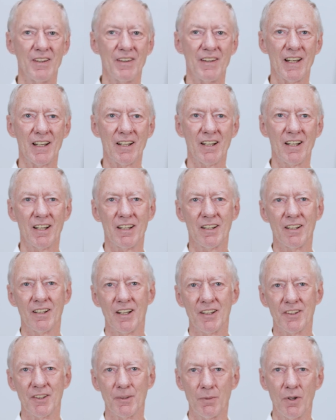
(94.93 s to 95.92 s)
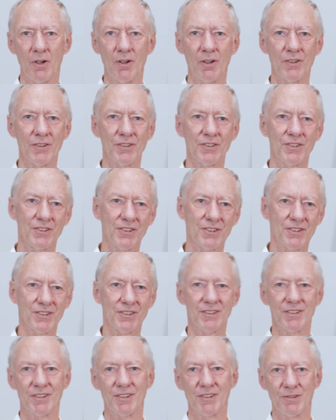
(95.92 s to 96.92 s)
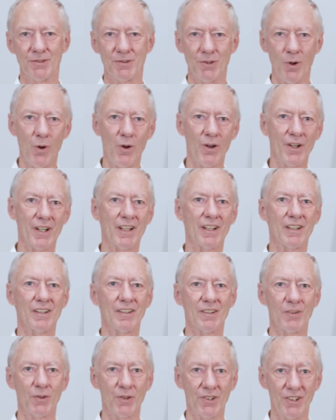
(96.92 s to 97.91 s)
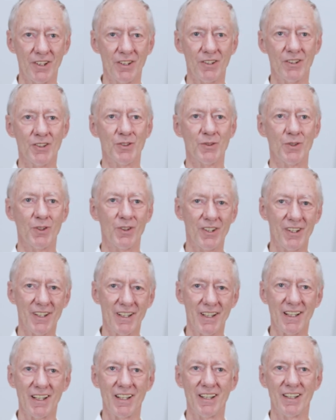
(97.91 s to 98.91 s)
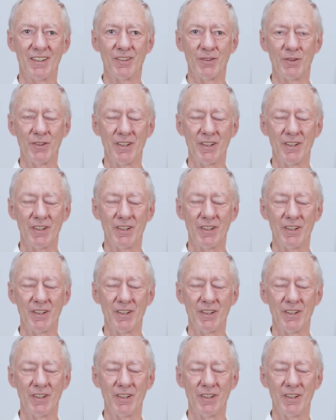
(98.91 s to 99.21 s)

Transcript: that kind of got the balls rolling, the gears rolling, and